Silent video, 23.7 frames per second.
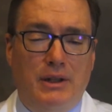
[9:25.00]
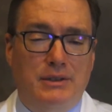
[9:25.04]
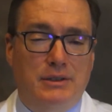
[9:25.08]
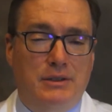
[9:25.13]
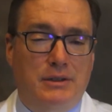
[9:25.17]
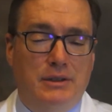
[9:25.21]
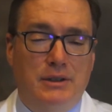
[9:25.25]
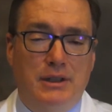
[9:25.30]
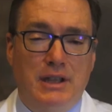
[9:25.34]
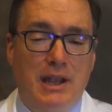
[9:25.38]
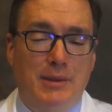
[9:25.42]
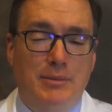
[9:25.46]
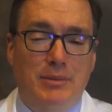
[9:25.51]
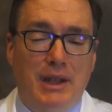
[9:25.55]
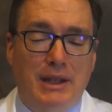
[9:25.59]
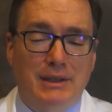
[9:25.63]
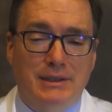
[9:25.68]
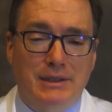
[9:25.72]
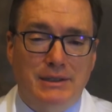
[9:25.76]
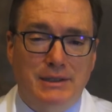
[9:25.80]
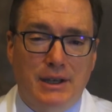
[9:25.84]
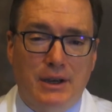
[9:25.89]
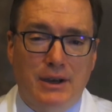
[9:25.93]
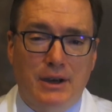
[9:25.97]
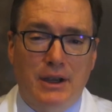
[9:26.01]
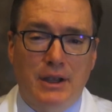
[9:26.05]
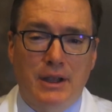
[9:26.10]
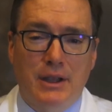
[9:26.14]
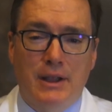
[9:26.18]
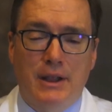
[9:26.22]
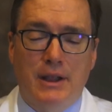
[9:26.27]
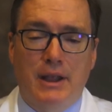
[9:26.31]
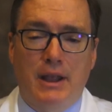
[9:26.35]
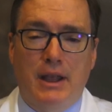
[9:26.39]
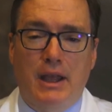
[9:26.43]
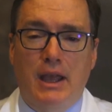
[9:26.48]
deemed necessary.
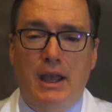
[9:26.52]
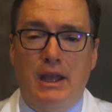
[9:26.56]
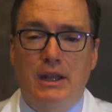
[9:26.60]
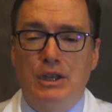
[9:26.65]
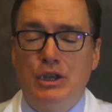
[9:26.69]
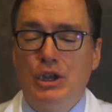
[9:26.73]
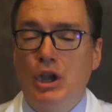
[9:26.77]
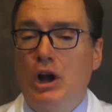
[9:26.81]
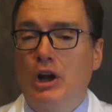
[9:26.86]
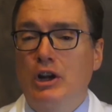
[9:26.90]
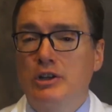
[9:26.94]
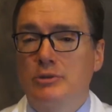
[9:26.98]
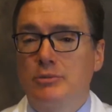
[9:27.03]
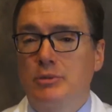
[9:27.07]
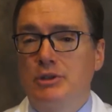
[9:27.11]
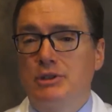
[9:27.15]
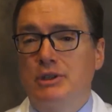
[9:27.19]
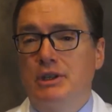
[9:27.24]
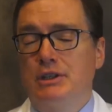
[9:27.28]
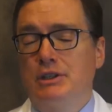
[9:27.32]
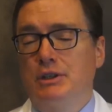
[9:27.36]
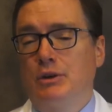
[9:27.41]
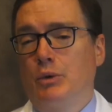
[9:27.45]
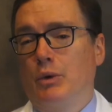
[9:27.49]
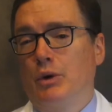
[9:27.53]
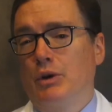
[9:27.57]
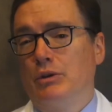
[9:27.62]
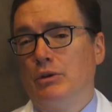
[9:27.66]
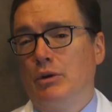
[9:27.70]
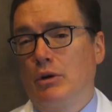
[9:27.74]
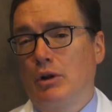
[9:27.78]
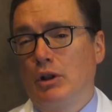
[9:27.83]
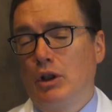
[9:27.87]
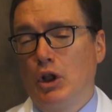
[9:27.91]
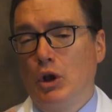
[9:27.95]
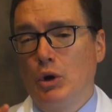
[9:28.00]
And Young's procedure, where you
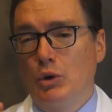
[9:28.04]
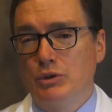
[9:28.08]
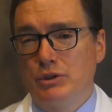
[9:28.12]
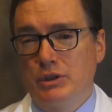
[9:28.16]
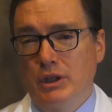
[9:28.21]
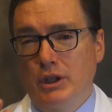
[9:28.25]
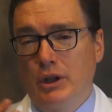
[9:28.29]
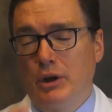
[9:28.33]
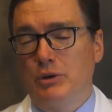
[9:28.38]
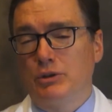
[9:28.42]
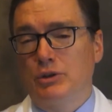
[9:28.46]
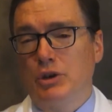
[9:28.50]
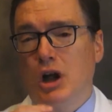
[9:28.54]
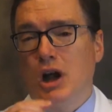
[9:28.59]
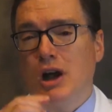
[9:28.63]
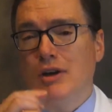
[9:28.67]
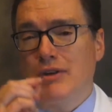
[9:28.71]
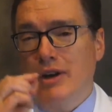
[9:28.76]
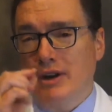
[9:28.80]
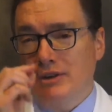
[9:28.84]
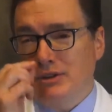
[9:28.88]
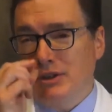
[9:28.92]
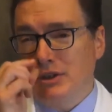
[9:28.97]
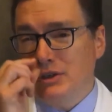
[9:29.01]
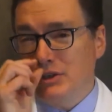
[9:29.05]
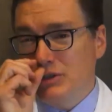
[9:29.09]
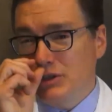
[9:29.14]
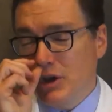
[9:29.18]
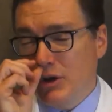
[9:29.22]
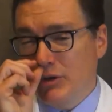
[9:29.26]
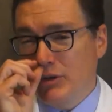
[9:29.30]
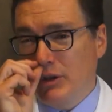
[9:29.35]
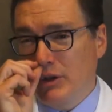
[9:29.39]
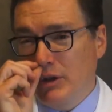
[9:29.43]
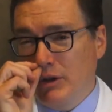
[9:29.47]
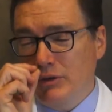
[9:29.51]
close the nose off, actually sew
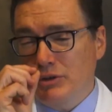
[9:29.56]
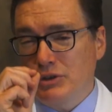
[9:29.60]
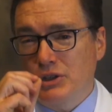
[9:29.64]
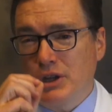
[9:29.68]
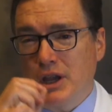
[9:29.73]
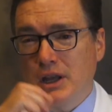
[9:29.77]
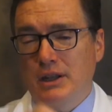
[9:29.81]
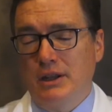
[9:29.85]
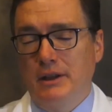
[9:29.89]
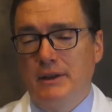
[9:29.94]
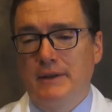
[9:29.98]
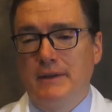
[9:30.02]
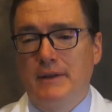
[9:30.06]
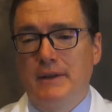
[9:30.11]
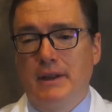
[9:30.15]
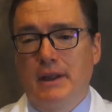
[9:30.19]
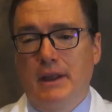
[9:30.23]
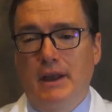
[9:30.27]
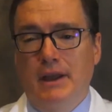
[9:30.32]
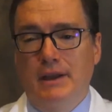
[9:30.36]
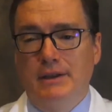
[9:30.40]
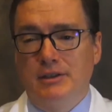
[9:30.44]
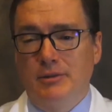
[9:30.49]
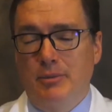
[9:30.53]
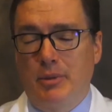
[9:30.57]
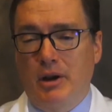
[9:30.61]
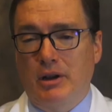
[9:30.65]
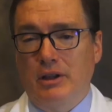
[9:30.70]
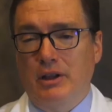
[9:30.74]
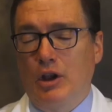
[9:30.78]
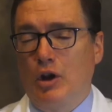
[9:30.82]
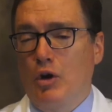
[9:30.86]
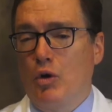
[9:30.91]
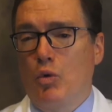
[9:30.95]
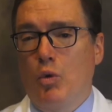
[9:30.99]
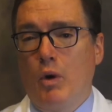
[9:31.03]
the nose shut, is apparently
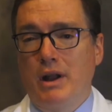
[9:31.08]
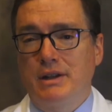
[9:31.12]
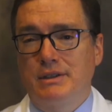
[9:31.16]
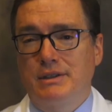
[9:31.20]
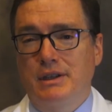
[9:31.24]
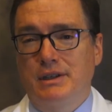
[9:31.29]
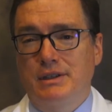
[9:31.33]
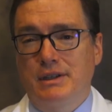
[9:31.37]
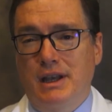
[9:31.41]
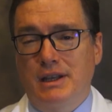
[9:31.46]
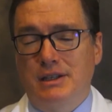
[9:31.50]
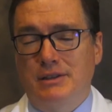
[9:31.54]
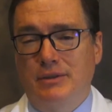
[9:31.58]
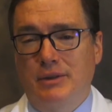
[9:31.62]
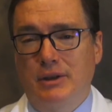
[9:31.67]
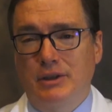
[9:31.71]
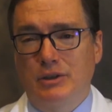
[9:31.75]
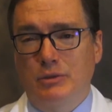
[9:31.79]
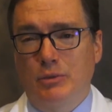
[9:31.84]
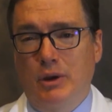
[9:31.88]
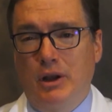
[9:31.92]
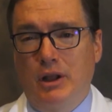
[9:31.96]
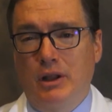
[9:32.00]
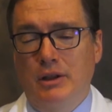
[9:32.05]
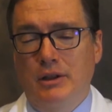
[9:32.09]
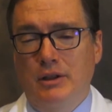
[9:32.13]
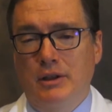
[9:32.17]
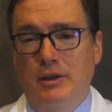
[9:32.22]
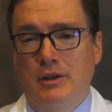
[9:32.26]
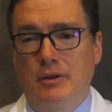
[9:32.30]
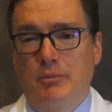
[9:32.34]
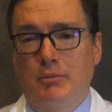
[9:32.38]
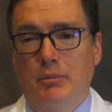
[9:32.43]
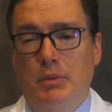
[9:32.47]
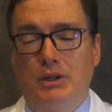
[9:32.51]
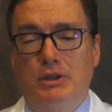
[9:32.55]
quite successful as well.
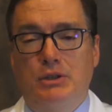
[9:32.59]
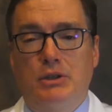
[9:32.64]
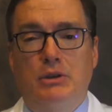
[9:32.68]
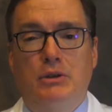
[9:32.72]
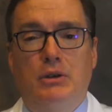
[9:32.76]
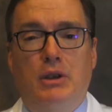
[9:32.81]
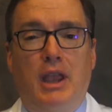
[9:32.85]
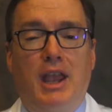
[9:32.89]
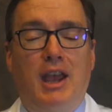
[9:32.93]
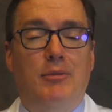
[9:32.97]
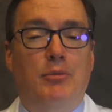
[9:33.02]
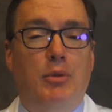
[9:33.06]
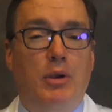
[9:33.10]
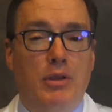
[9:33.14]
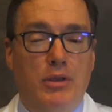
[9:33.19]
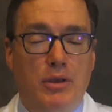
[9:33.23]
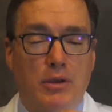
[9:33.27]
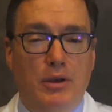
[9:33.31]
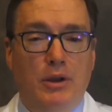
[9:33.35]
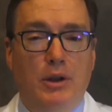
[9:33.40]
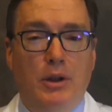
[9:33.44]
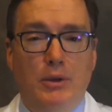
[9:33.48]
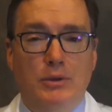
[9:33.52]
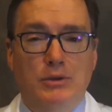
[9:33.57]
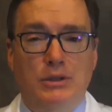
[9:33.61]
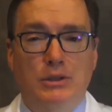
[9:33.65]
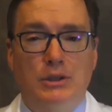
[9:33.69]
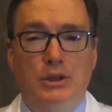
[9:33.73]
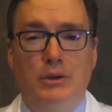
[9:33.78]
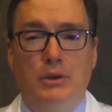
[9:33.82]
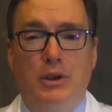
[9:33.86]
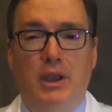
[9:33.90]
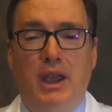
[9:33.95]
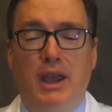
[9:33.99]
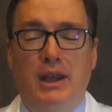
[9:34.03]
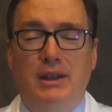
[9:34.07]
But you can't breathe through your nose, and you
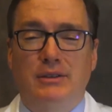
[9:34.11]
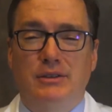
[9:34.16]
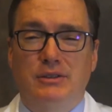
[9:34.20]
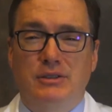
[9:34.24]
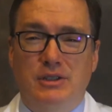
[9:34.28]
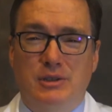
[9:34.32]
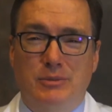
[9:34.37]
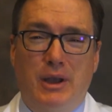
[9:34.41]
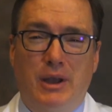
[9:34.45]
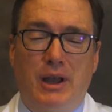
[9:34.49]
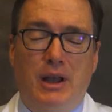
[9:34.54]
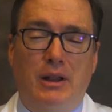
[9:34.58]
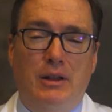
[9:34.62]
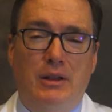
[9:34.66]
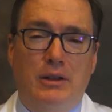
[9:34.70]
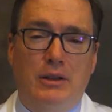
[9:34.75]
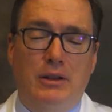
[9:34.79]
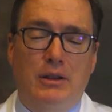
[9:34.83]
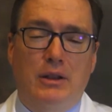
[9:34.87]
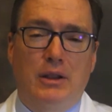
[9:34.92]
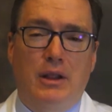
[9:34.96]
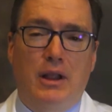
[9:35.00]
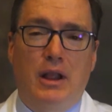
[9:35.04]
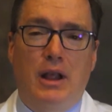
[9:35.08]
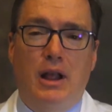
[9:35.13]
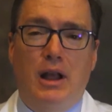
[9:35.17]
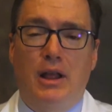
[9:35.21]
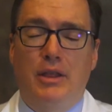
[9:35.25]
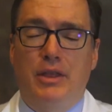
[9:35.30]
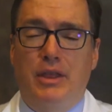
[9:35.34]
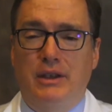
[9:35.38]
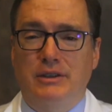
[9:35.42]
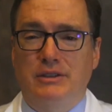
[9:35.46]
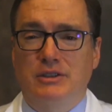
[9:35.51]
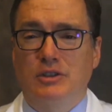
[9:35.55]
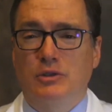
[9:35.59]
can't smell
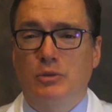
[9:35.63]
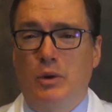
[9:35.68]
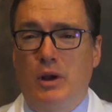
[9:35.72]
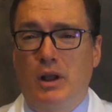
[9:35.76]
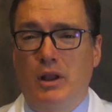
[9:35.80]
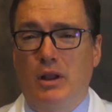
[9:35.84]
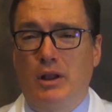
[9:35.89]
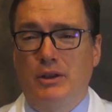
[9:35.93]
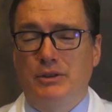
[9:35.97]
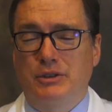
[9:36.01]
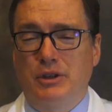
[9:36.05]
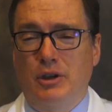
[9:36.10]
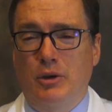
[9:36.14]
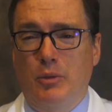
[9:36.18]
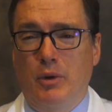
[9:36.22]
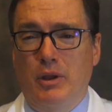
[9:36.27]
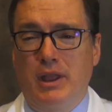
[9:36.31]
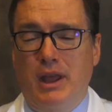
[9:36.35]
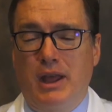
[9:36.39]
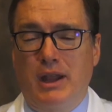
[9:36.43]
things as well also when